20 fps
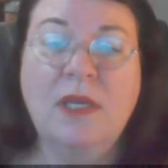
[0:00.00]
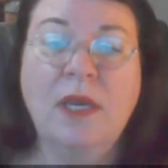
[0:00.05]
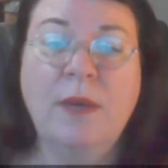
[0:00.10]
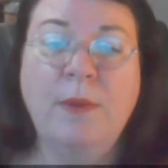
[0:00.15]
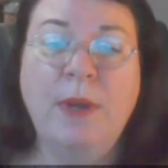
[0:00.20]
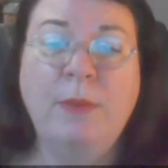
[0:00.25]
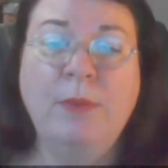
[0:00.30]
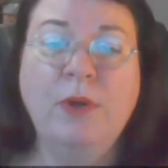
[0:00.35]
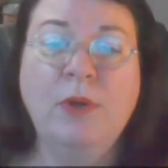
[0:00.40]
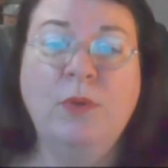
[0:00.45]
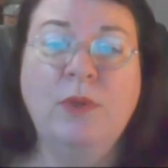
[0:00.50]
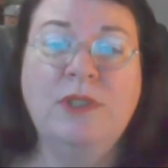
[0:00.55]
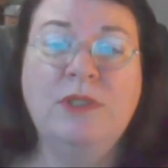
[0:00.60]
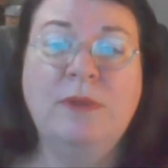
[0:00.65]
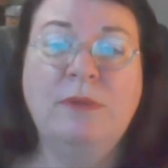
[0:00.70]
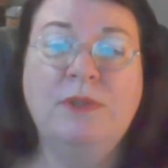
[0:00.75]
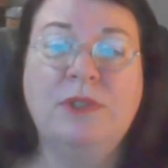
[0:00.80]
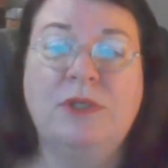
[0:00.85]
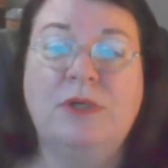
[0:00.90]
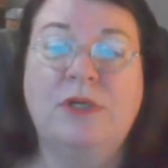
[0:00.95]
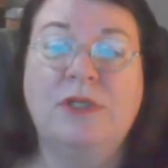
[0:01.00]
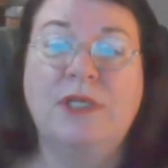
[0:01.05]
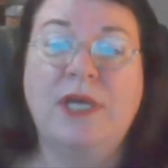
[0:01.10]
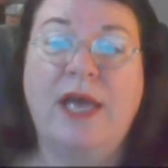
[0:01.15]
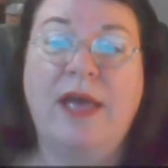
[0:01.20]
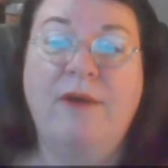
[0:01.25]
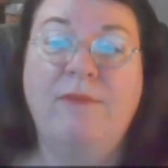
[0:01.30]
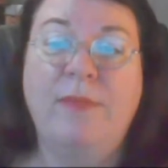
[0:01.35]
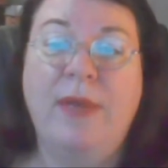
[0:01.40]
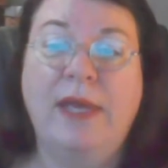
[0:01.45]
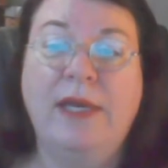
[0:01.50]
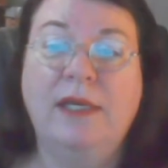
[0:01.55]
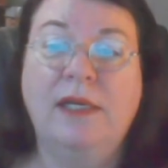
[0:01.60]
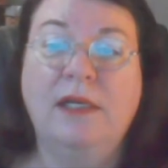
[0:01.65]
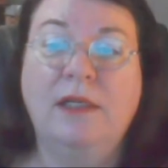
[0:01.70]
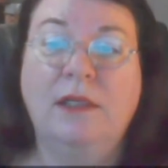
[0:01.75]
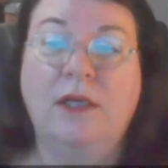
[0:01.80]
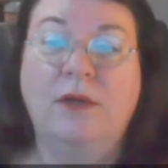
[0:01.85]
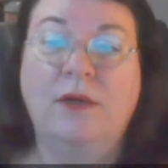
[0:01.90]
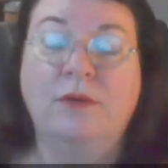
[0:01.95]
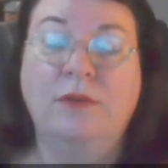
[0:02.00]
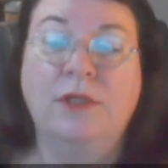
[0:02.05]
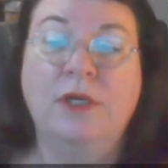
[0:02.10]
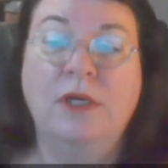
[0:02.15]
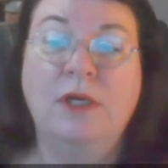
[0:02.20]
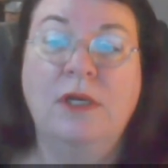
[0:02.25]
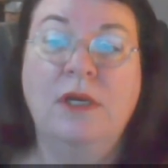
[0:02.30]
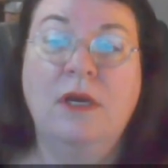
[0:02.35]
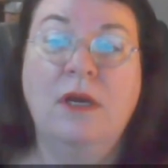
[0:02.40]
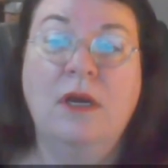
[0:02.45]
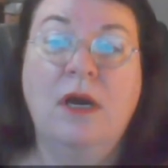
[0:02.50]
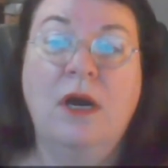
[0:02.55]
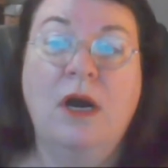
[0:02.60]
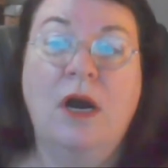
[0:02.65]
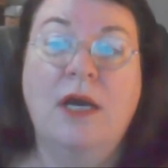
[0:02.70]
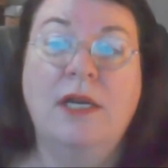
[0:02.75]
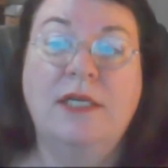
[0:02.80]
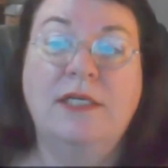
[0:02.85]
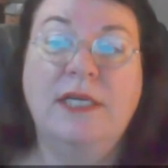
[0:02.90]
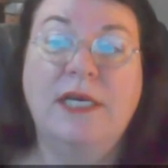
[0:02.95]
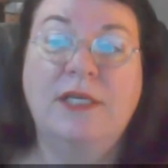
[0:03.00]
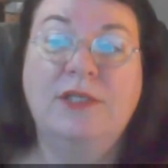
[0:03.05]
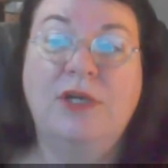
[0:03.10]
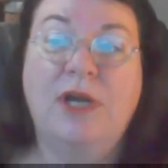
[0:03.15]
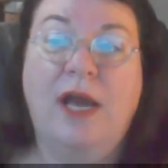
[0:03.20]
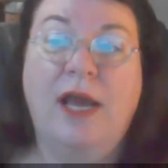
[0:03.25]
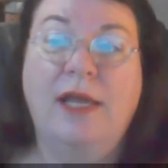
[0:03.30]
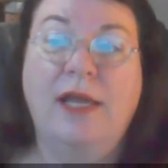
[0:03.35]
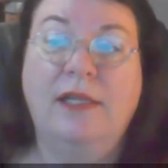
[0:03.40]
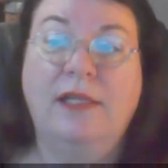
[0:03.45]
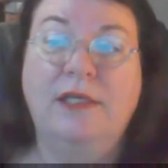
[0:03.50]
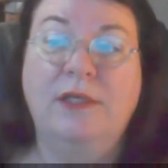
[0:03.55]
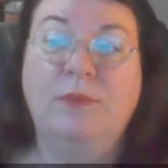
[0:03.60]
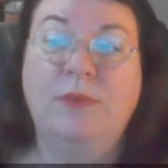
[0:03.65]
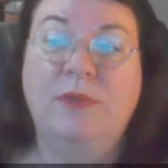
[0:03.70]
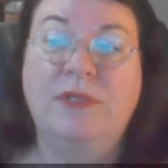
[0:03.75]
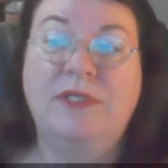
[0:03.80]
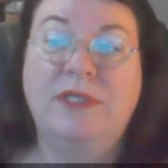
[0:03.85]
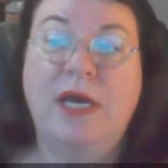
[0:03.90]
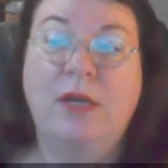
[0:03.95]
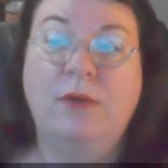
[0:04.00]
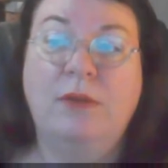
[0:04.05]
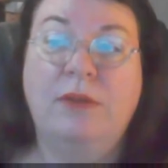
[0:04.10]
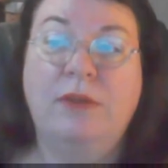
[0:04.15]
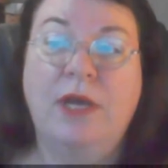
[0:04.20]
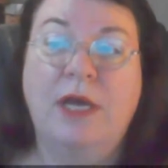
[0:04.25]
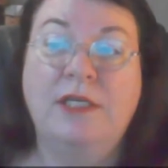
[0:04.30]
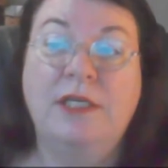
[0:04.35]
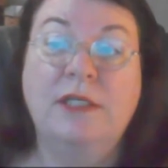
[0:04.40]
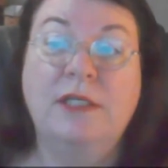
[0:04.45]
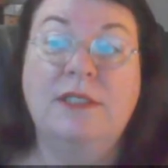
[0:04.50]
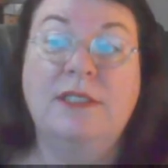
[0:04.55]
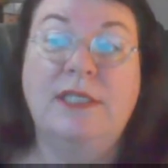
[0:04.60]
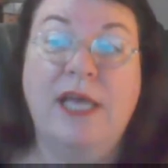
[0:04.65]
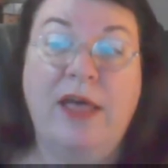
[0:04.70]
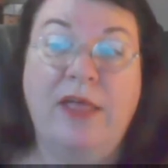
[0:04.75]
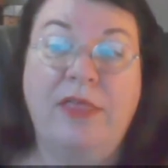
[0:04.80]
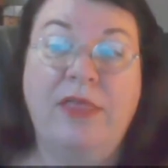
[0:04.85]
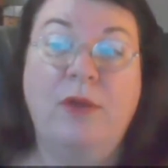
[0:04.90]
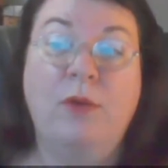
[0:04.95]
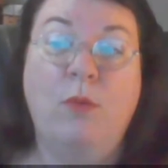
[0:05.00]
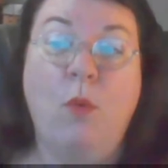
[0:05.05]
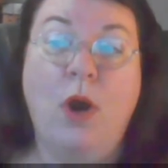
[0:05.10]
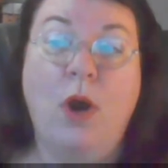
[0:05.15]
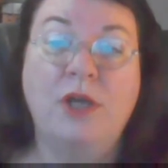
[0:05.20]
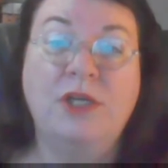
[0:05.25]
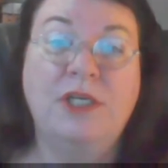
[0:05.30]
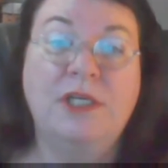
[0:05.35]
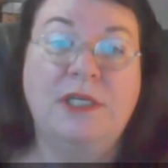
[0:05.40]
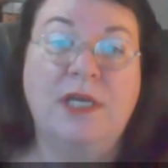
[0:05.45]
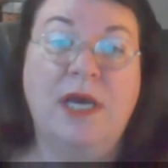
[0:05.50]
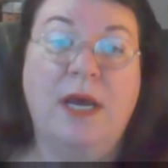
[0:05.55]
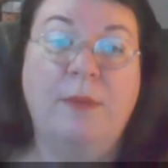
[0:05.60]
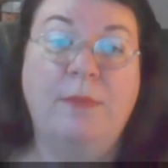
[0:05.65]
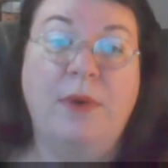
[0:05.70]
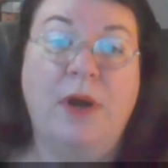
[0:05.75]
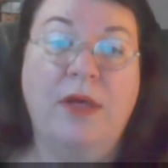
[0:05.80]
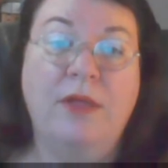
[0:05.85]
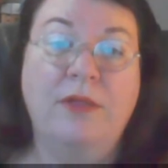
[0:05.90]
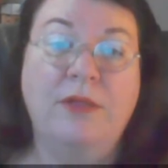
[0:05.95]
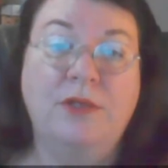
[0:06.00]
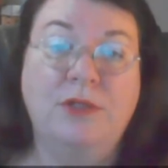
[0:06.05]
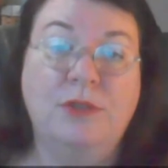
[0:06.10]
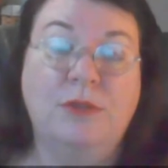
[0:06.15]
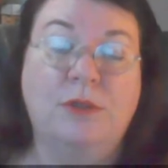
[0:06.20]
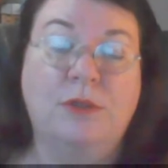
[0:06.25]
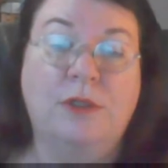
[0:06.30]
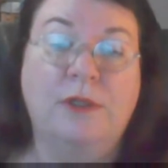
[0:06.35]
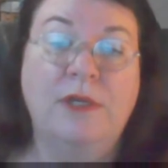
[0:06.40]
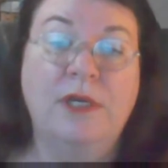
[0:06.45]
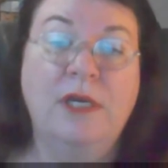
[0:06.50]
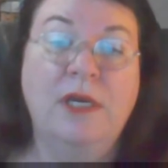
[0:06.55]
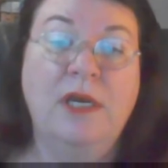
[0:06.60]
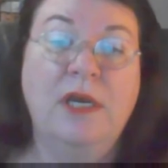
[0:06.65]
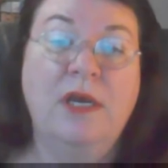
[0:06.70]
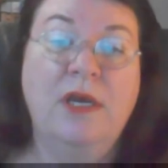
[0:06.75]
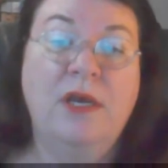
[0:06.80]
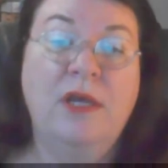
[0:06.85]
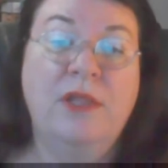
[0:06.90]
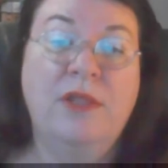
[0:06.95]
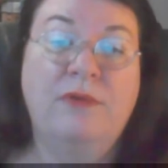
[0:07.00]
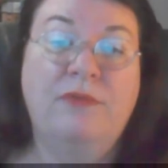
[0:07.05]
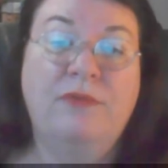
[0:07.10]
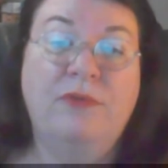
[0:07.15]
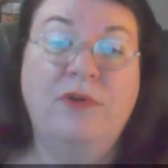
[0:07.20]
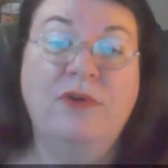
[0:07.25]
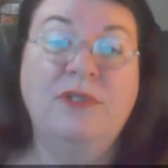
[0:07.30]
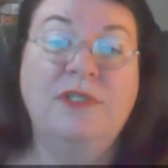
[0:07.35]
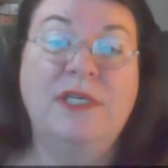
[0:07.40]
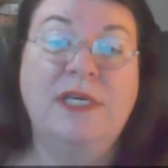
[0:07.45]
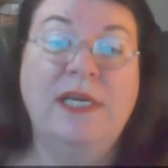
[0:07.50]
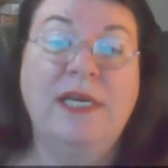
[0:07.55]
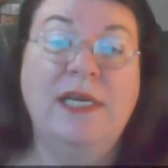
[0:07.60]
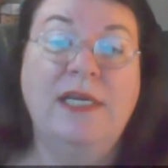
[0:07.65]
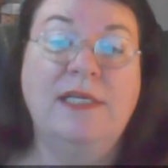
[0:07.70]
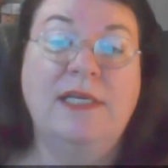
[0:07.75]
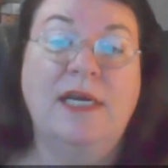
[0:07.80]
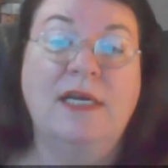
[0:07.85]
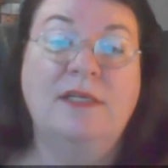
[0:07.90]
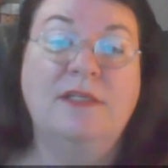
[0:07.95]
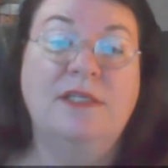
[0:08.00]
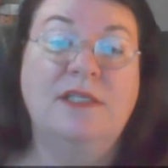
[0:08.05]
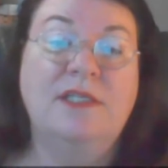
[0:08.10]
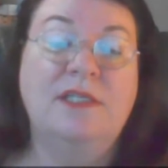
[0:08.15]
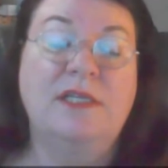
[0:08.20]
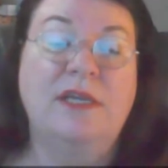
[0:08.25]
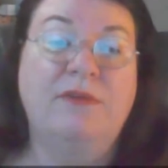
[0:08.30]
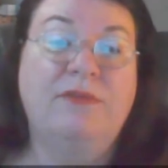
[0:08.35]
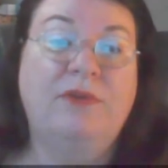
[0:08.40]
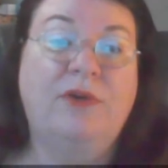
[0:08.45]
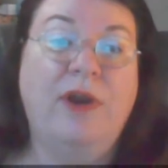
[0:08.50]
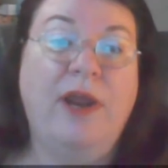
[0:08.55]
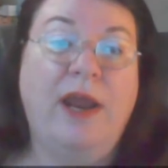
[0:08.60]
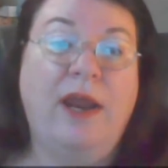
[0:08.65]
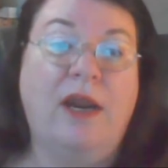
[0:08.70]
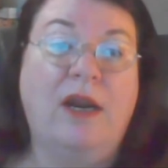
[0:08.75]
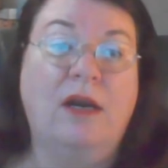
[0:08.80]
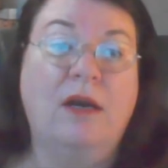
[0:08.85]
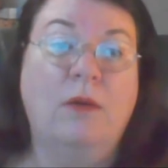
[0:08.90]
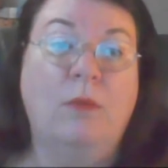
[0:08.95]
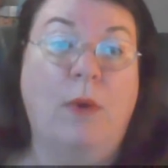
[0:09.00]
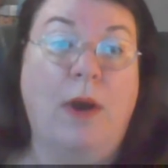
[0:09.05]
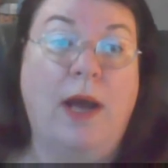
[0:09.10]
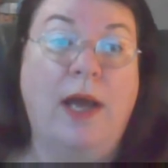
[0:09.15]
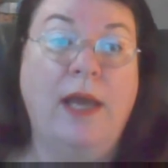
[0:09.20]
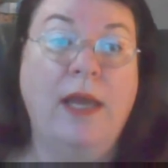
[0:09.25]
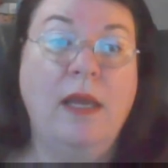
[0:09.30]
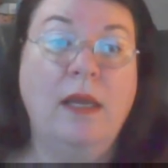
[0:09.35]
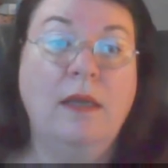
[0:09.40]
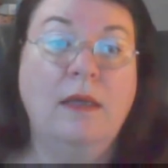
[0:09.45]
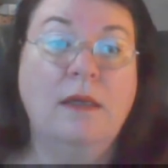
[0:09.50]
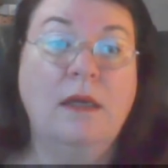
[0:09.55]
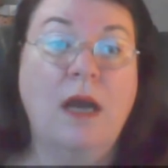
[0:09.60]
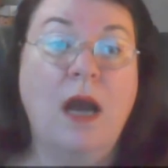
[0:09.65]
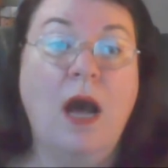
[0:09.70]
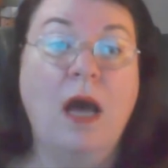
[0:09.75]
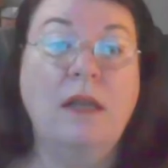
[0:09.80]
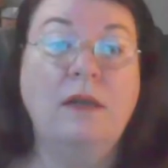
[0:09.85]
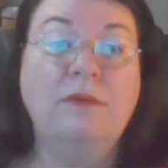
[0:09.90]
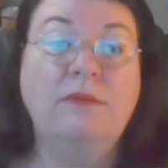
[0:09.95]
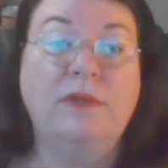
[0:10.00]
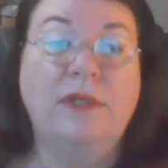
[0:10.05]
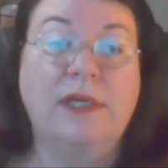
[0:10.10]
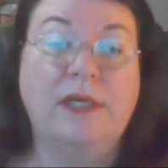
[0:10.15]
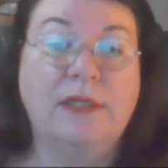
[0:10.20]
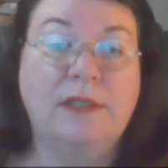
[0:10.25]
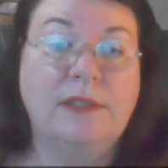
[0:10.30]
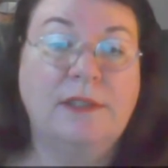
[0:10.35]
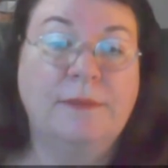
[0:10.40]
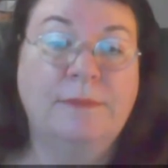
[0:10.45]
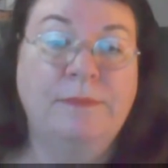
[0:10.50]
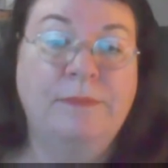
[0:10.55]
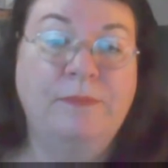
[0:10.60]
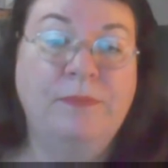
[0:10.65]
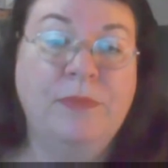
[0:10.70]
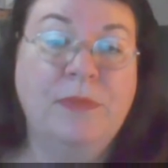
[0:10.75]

In my book, Windswept Shores, I have Megan alone on a desert island with Seth, until Seth washes up on the shore. The first thing he does is sniff her hair. Why? Conflict.